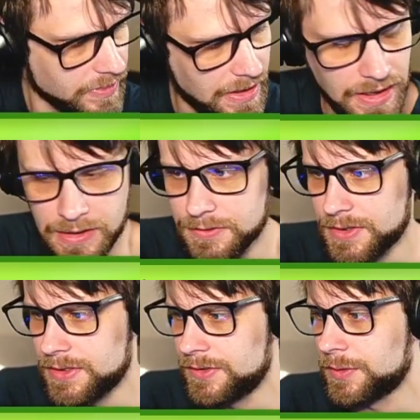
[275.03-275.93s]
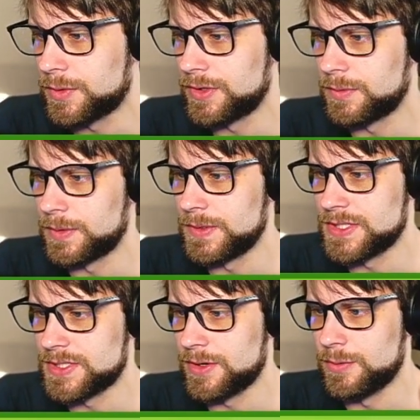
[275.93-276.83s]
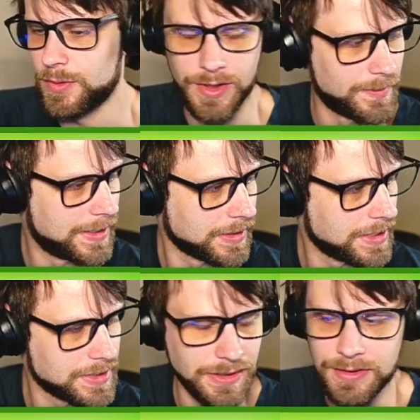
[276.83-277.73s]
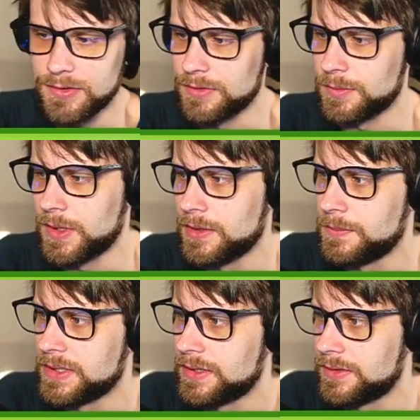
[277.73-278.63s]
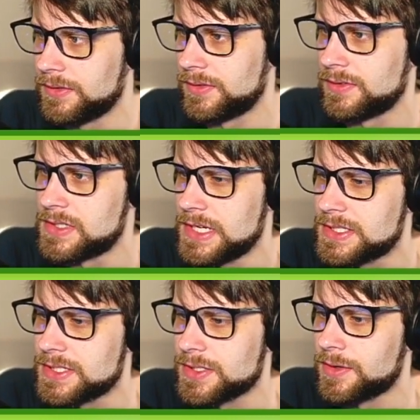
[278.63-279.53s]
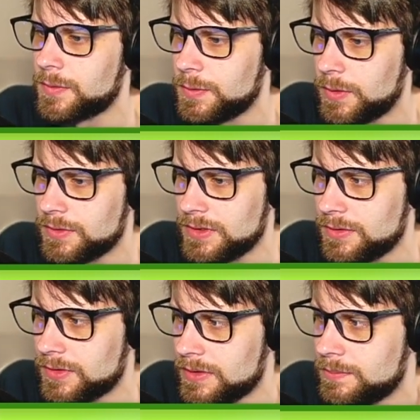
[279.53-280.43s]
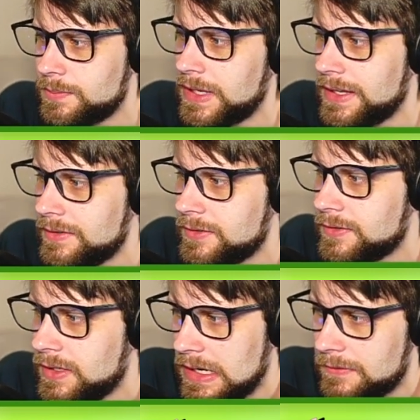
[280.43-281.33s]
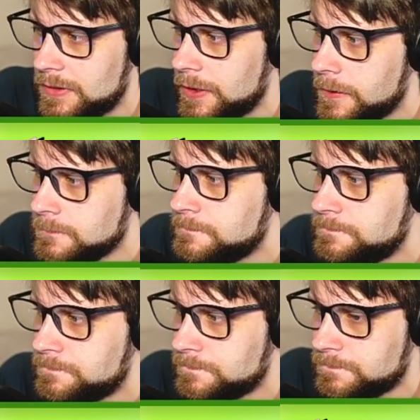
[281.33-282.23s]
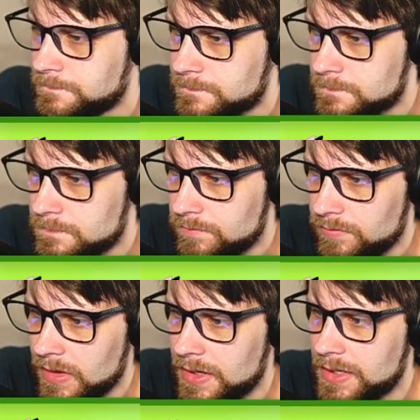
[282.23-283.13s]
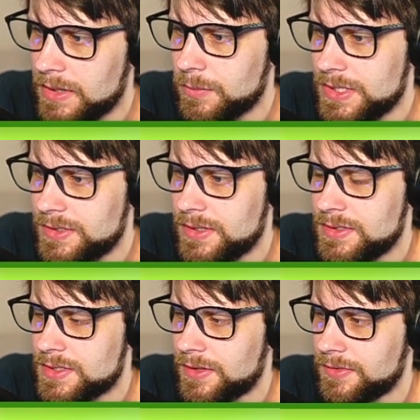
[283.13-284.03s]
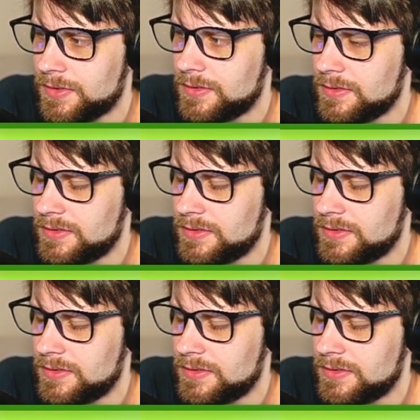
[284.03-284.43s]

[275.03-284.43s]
There is a world where we just don't worry about catching this as well, because chances are we won't use it, but you never know. Again, we just